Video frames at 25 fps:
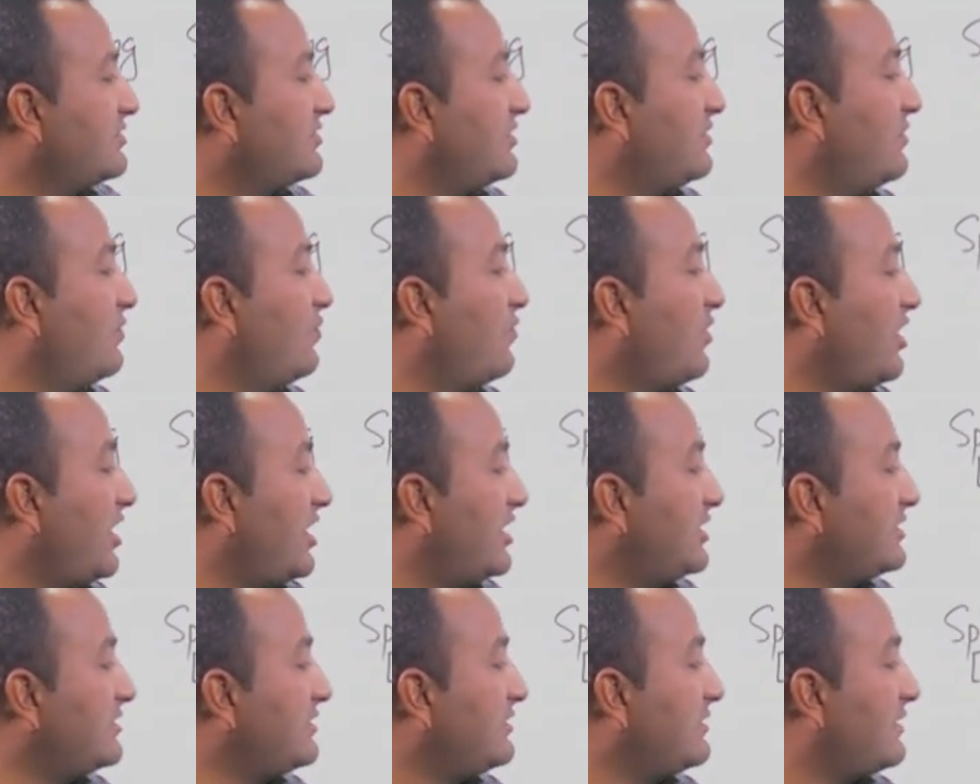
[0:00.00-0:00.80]
So
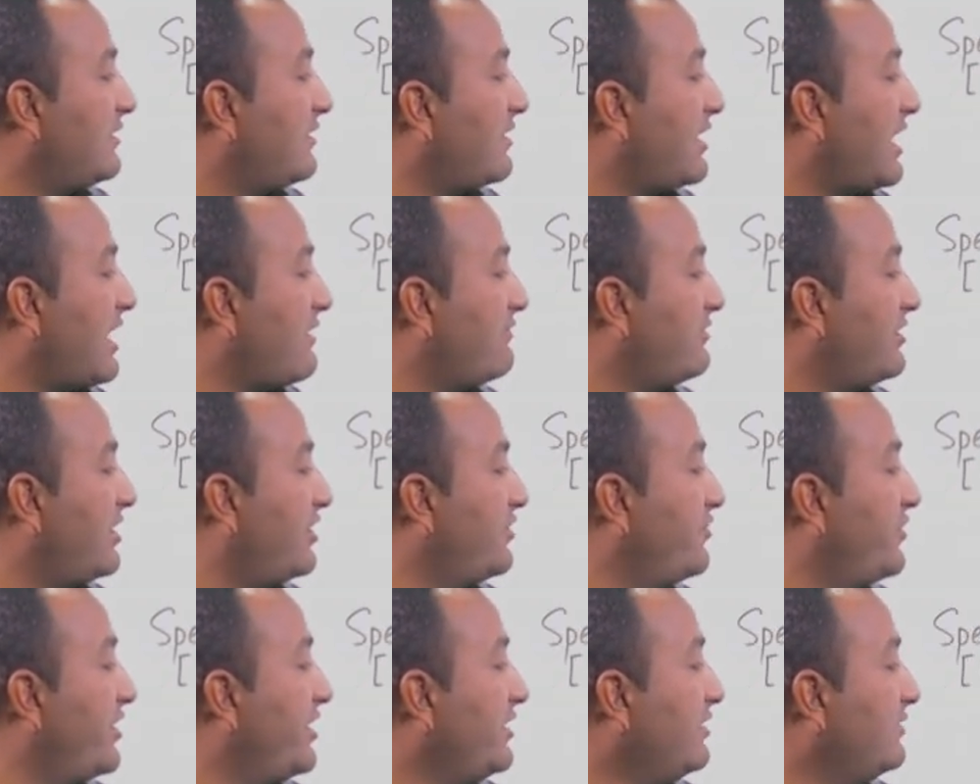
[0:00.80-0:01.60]
words around
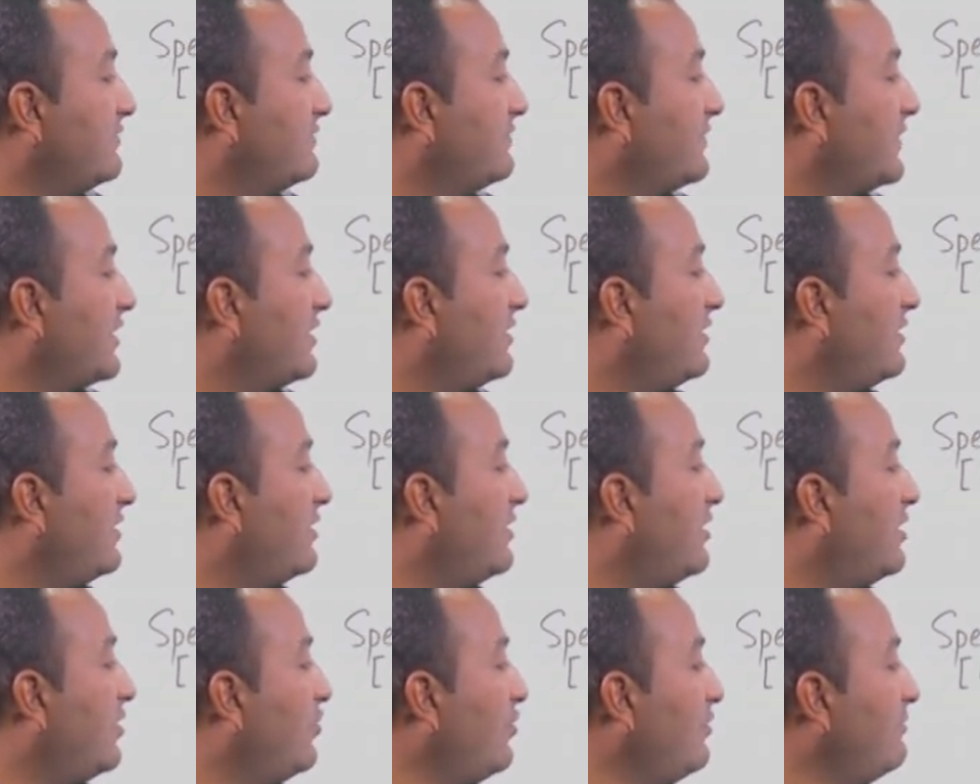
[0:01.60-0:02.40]
100
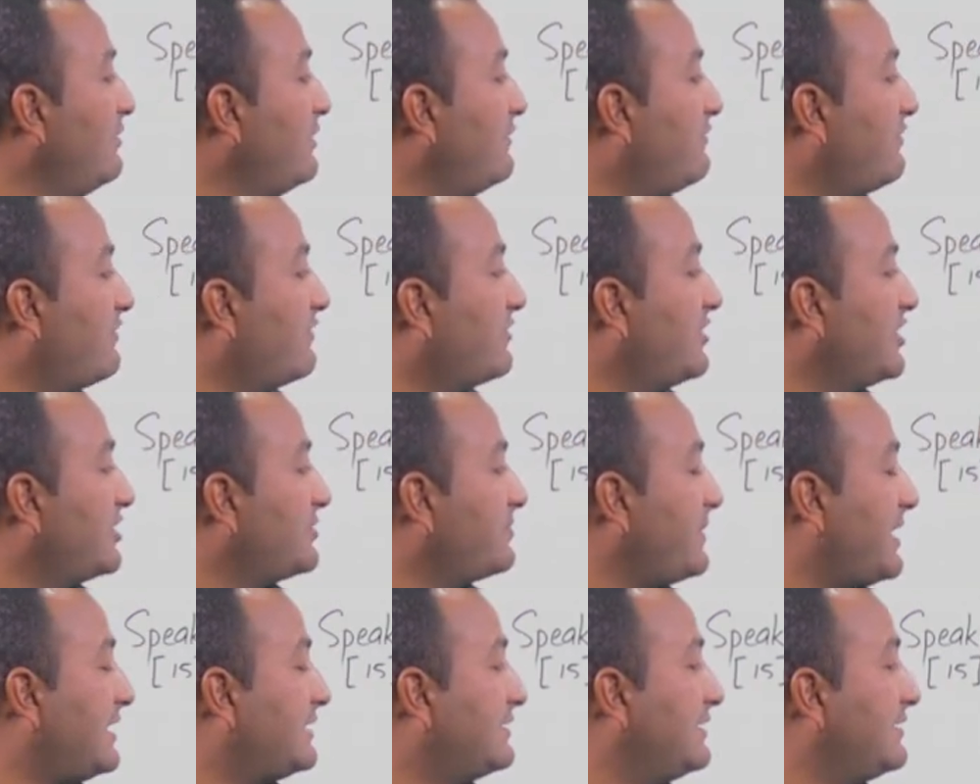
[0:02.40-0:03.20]
will be for
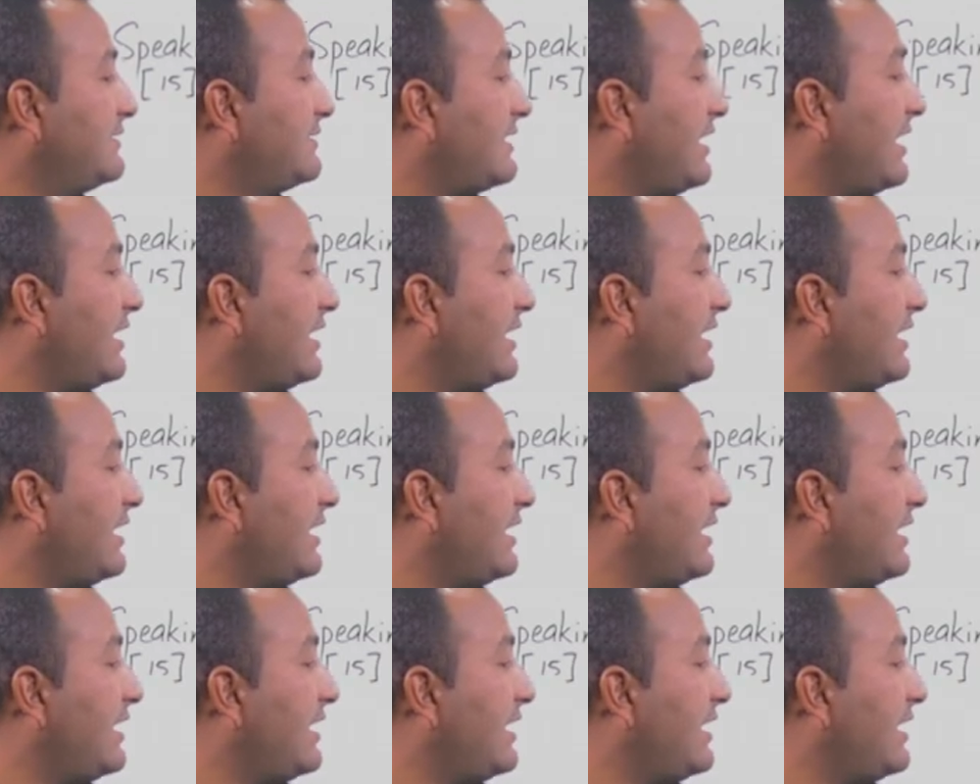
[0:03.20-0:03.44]
this passage,